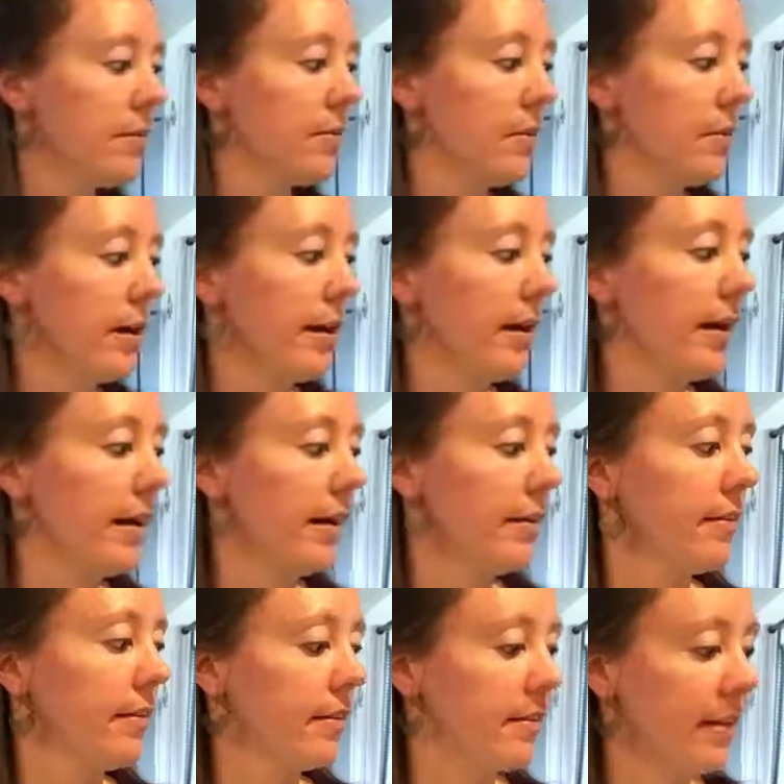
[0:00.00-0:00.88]
So
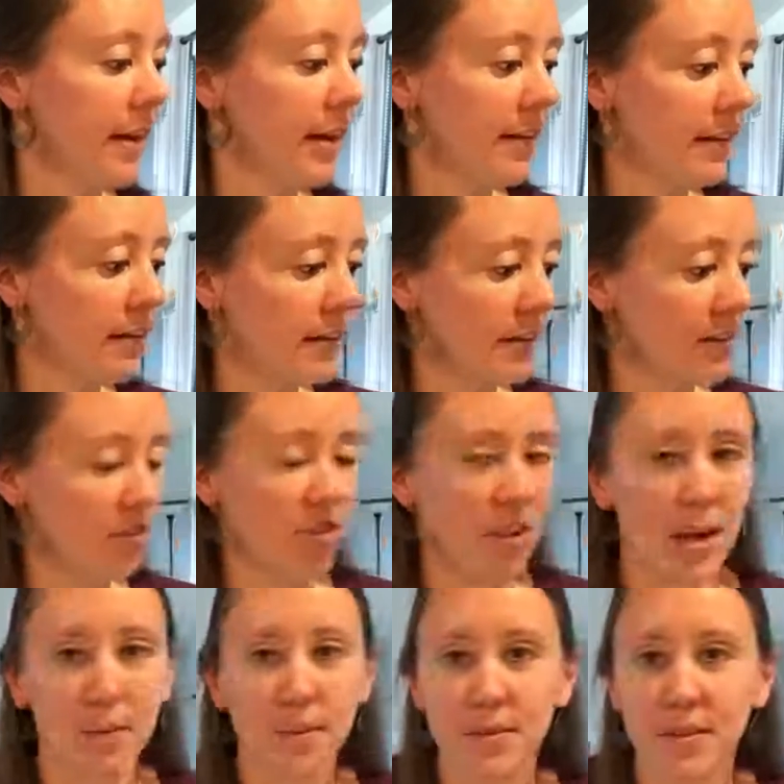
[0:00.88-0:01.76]
at the end of this
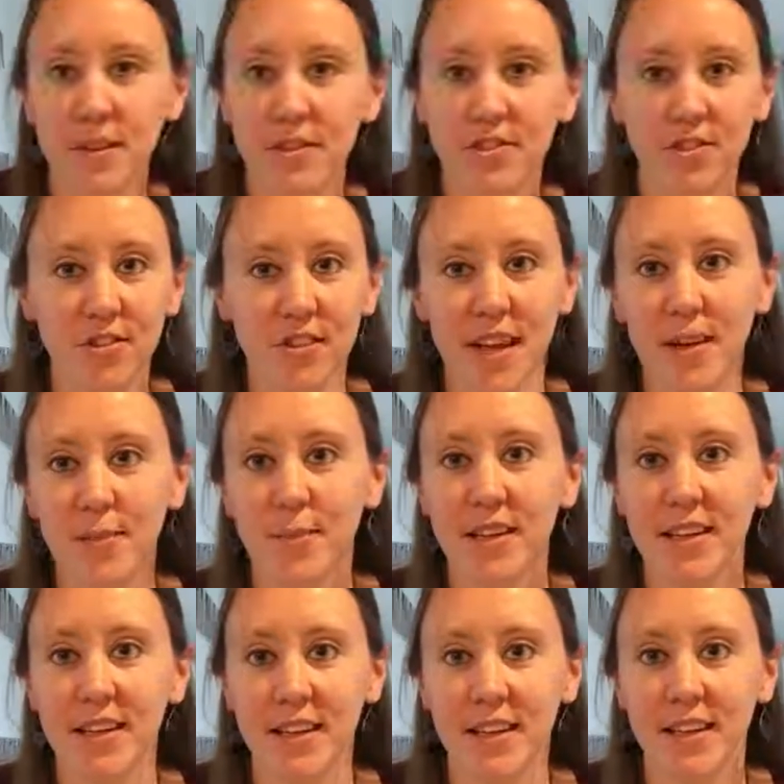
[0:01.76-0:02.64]
chapter, it just had
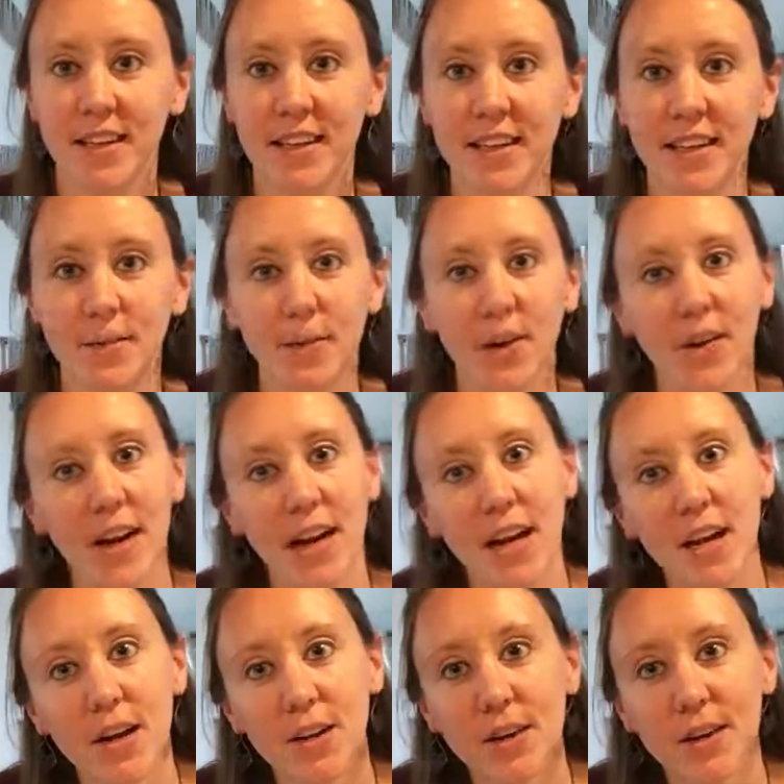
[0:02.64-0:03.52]
me thinking about
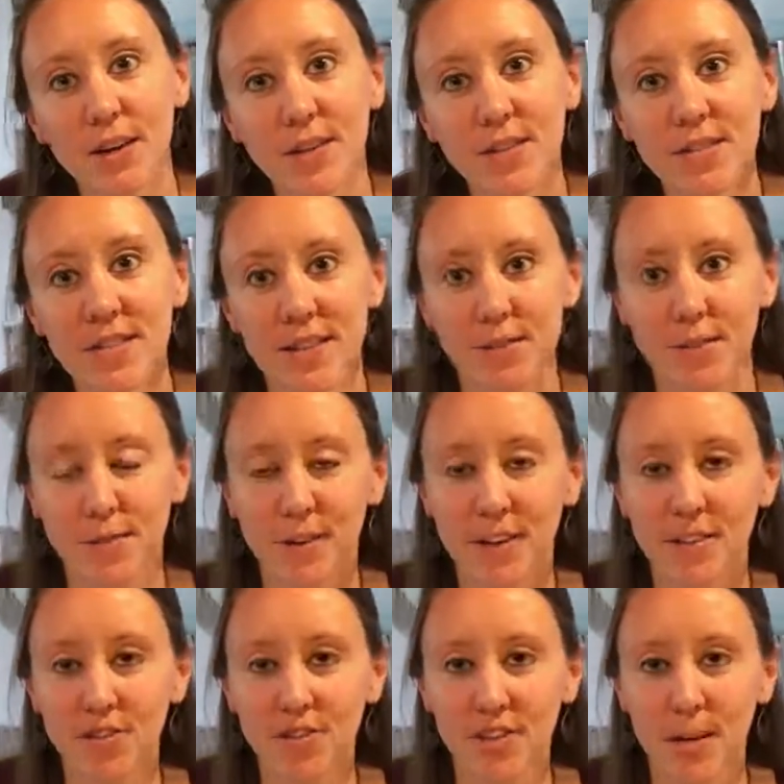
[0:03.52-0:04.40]
arrows and
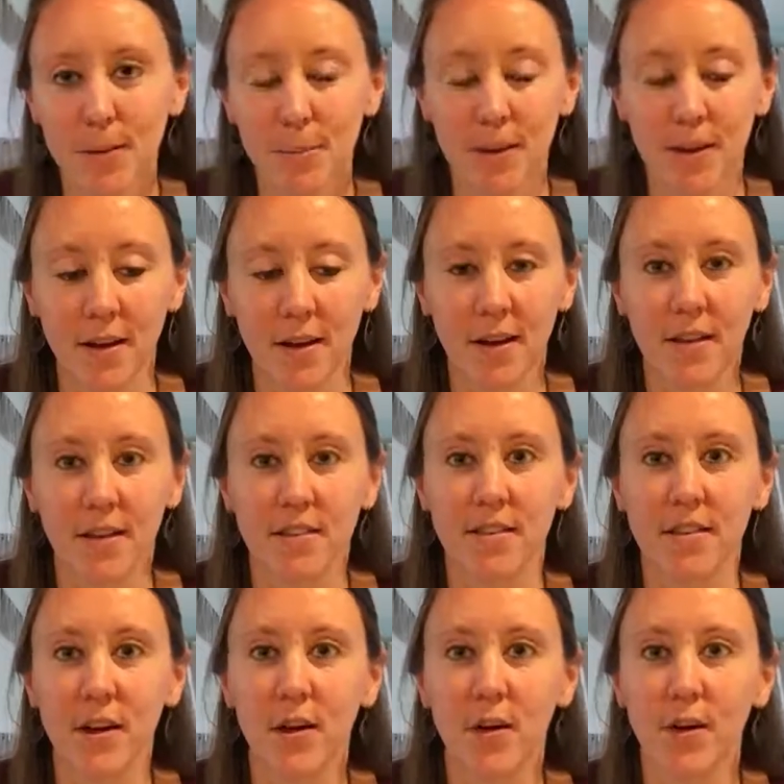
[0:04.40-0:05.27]
friendship.
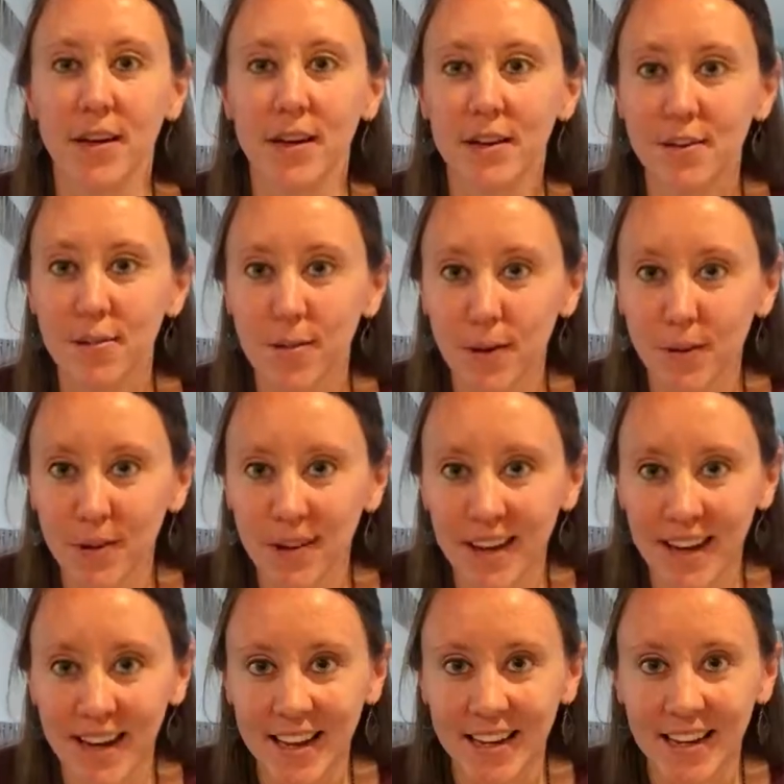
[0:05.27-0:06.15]
So here's where we're
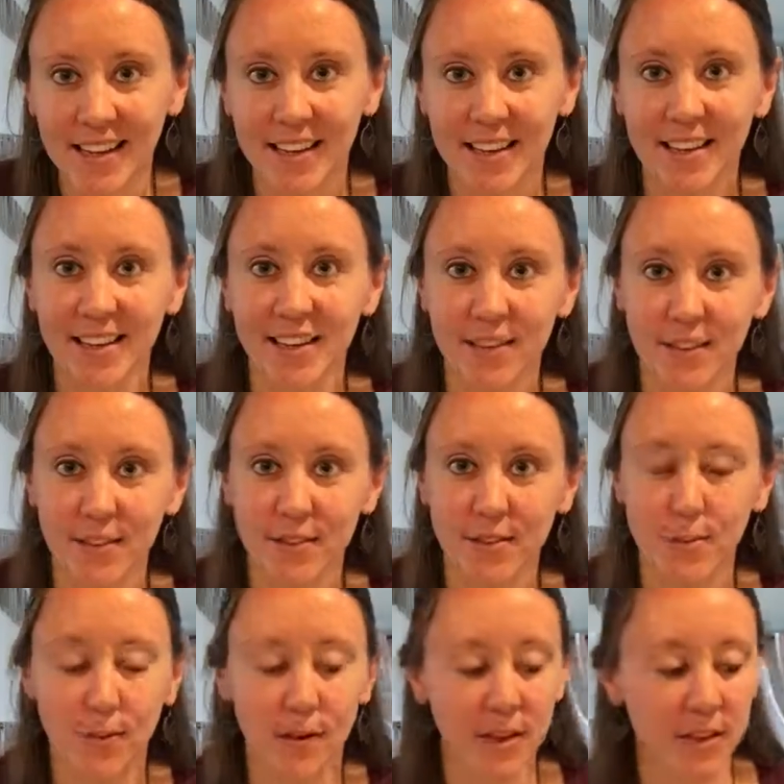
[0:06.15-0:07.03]
headed, and
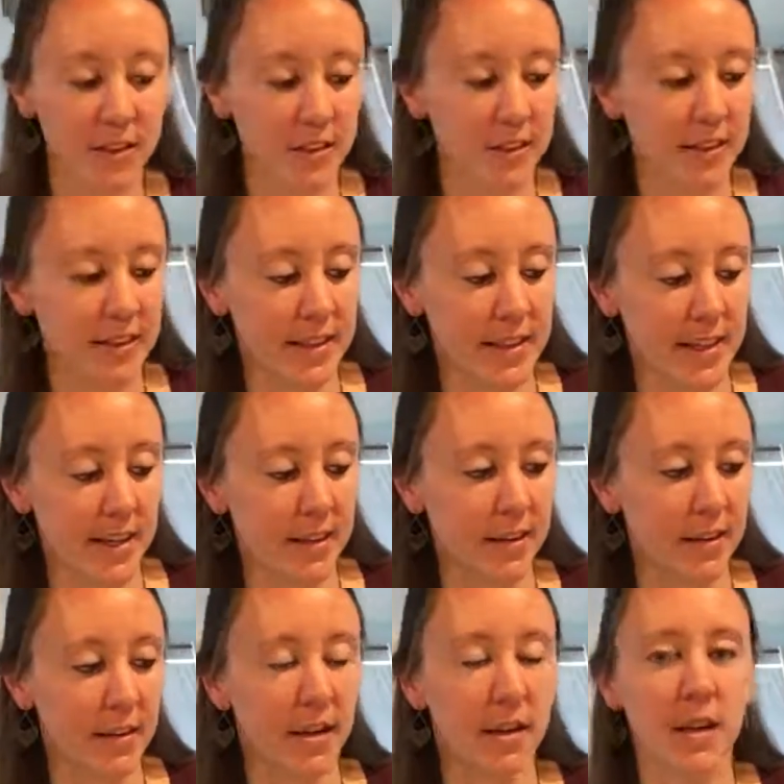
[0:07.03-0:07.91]
here's what you'll need.